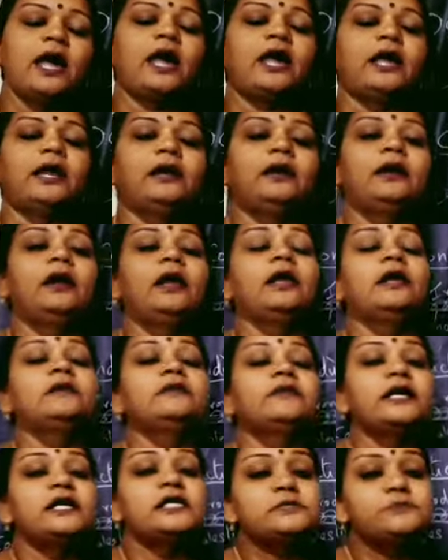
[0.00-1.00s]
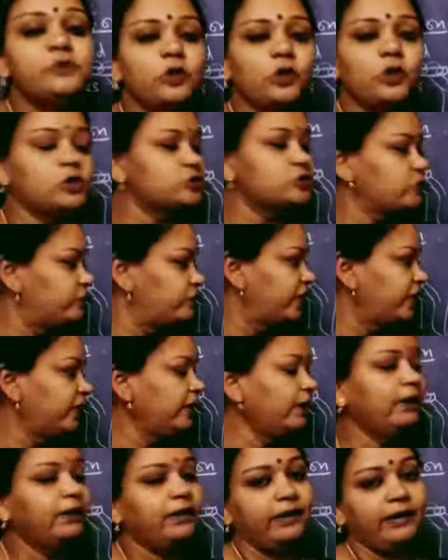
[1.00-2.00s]
and that is because of
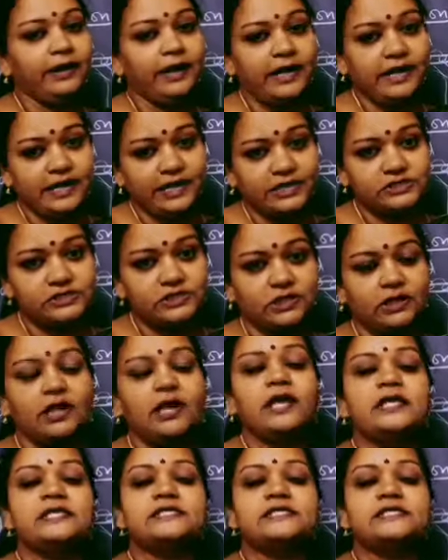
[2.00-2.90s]
the radiation.